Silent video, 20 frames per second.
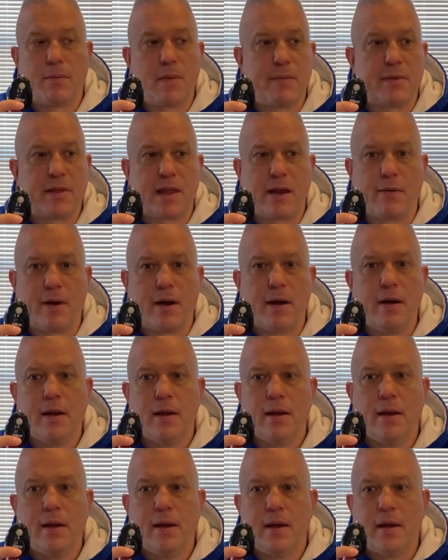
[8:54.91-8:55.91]
Maybe they were
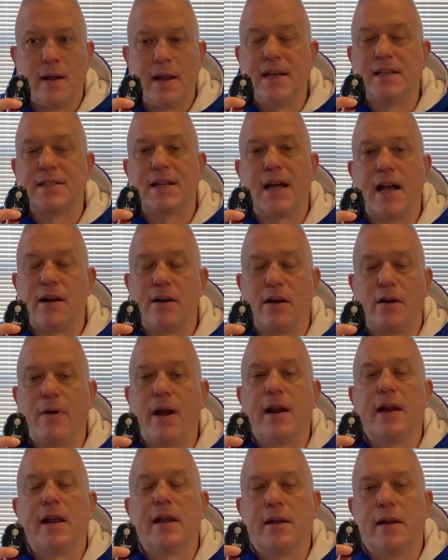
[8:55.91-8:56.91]
inside
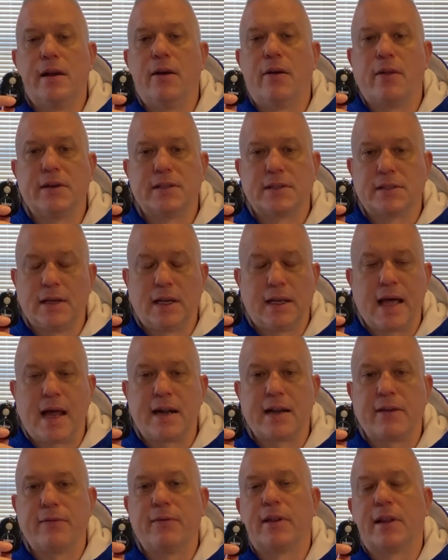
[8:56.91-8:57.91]
already. There's a
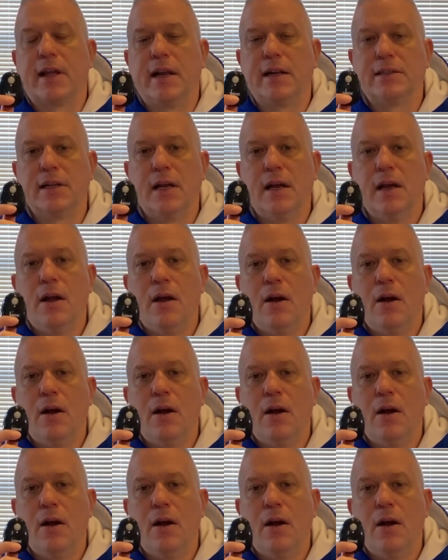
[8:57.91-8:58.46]
lot of different things.